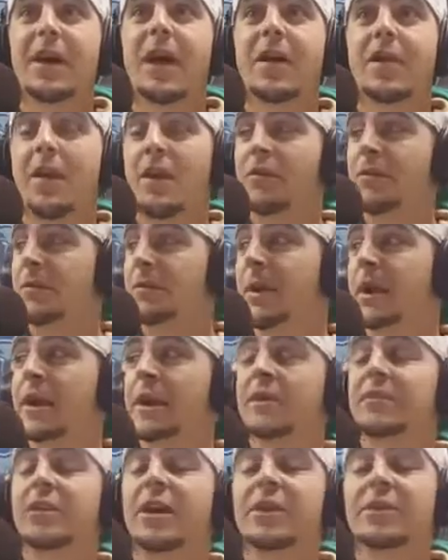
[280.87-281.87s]
I love it, man.
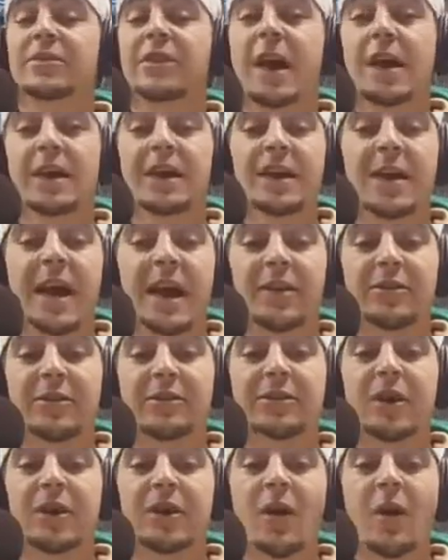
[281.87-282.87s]
He has a
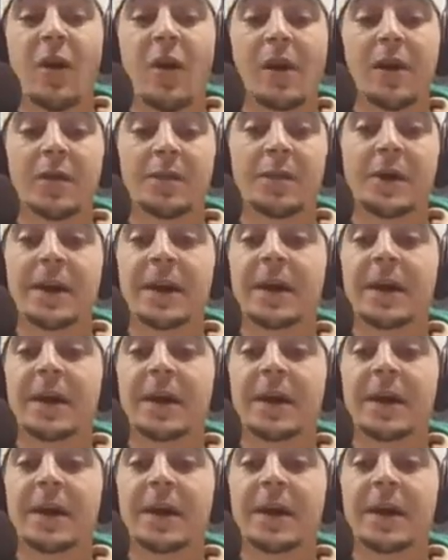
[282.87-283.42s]
ton of heart.